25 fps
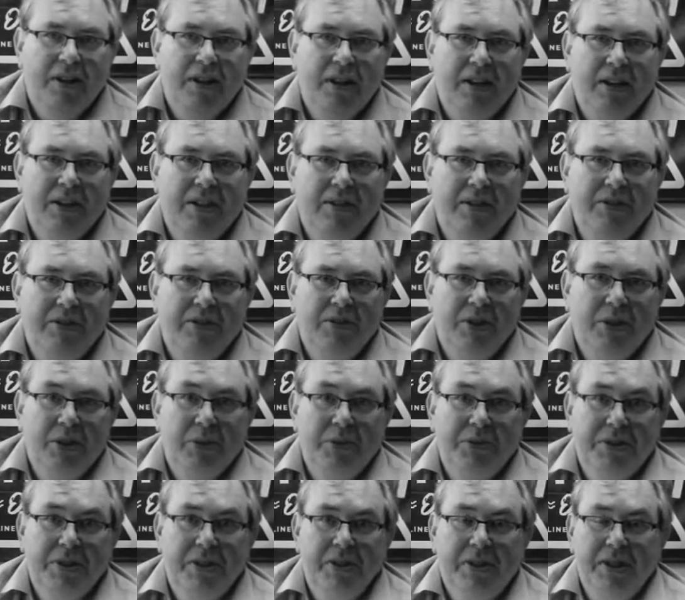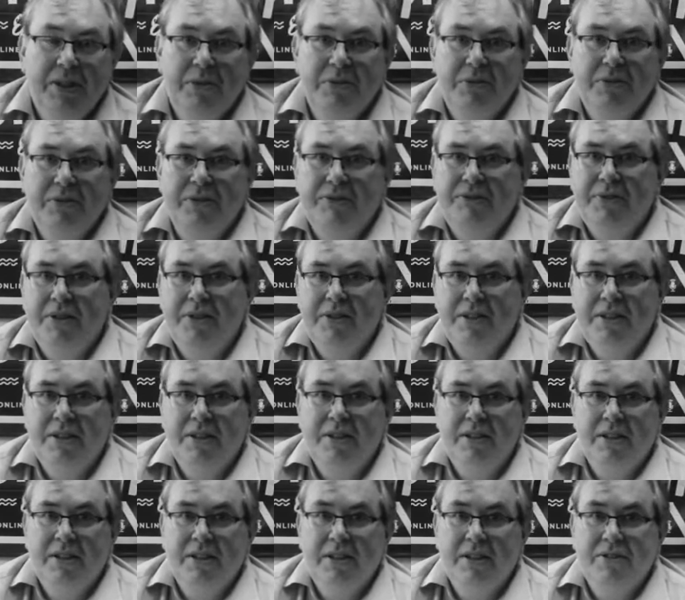and Close Encounters of the
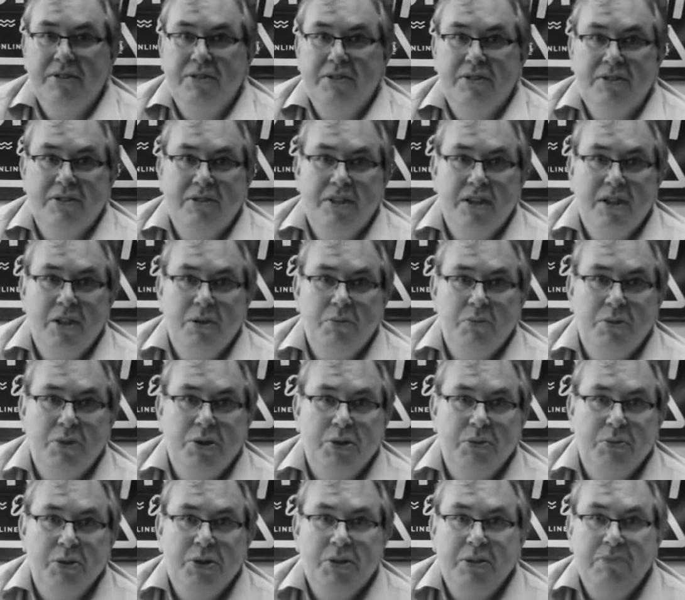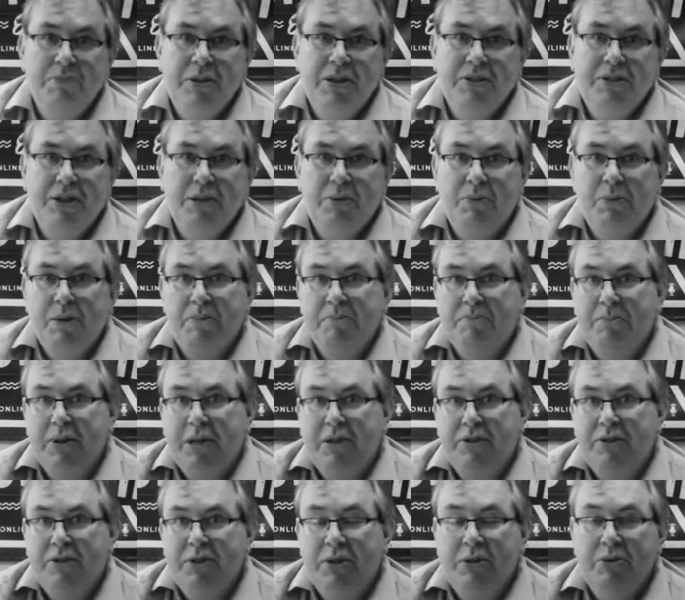Third Kind and Star Wars, which immediately went
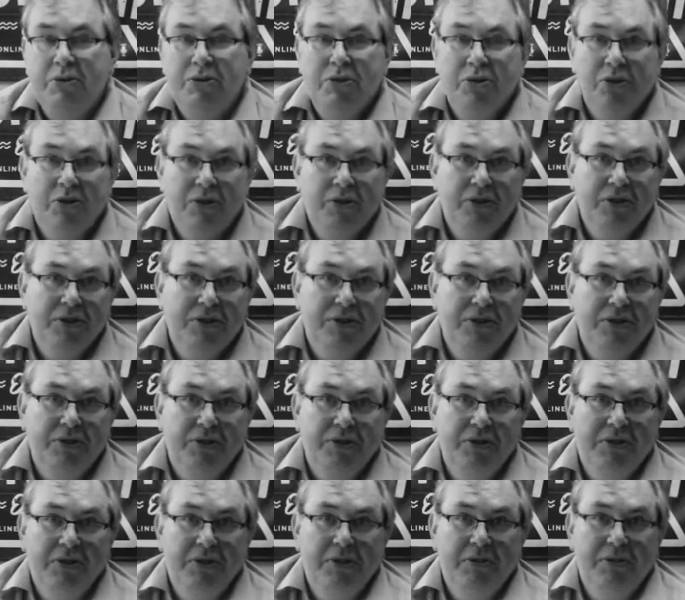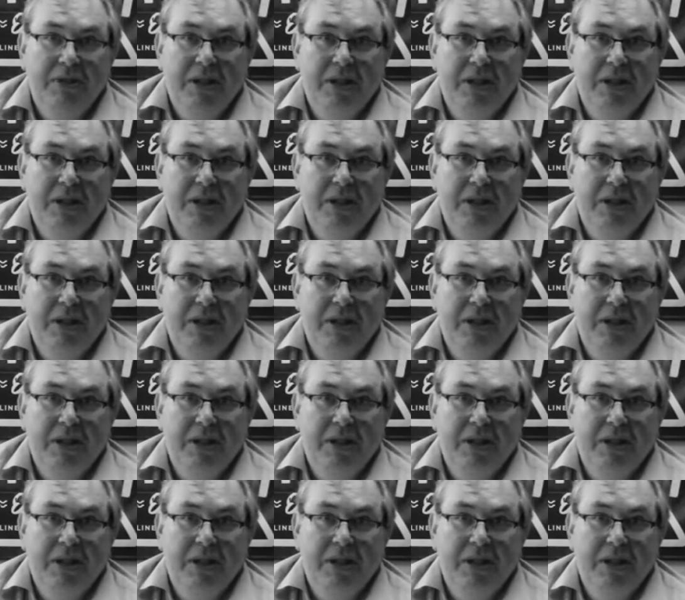back to using orchestras,